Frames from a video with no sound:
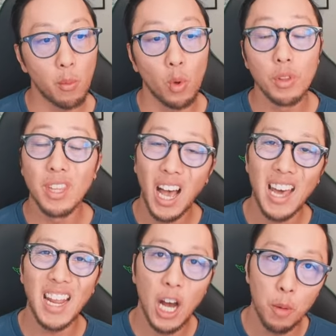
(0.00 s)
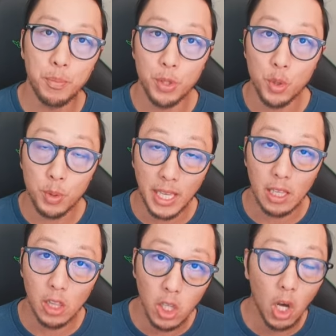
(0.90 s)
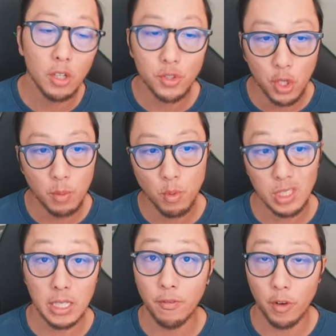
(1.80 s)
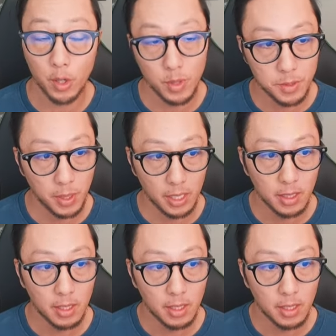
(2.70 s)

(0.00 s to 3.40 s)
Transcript: will not help you get long-term relief for your wrist pain.